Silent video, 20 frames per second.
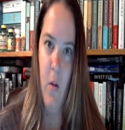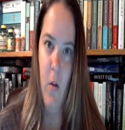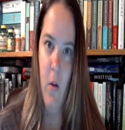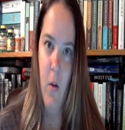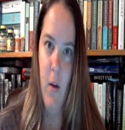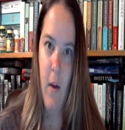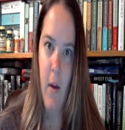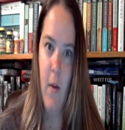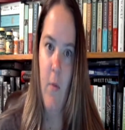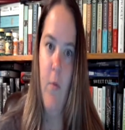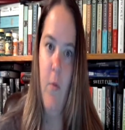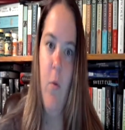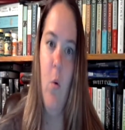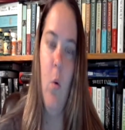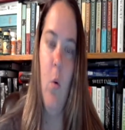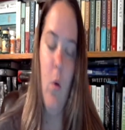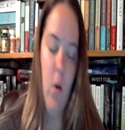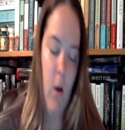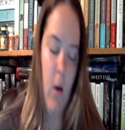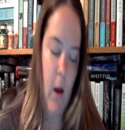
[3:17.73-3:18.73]
looking
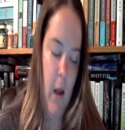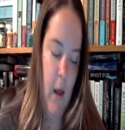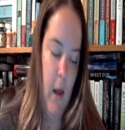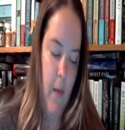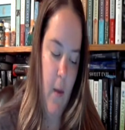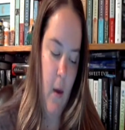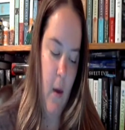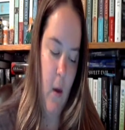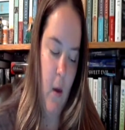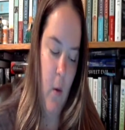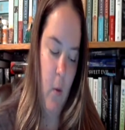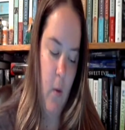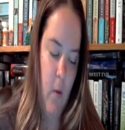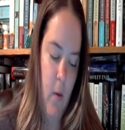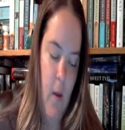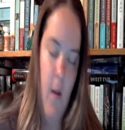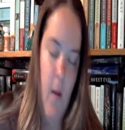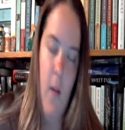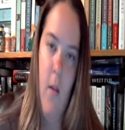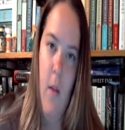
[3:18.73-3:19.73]
for anything else
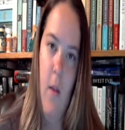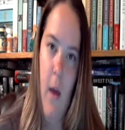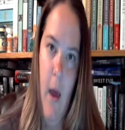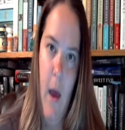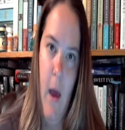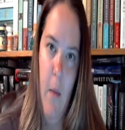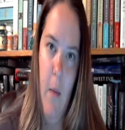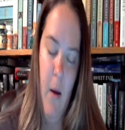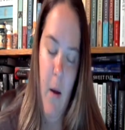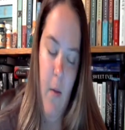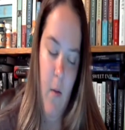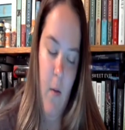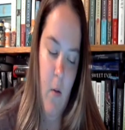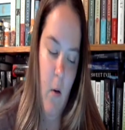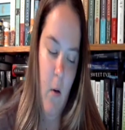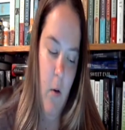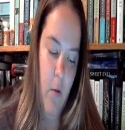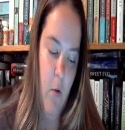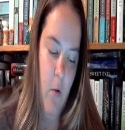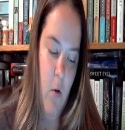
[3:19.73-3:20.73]
that they had by this
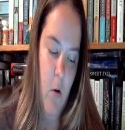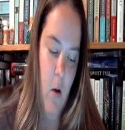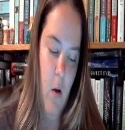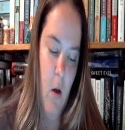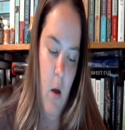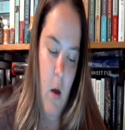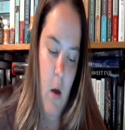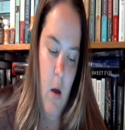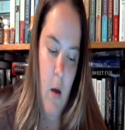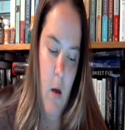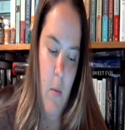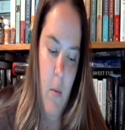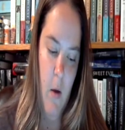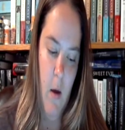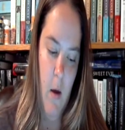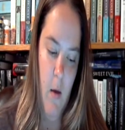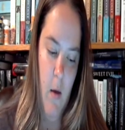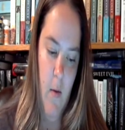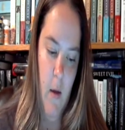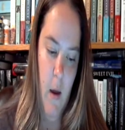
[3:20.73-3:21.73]
author
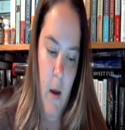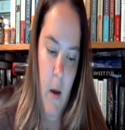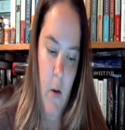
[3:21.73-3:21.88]
because I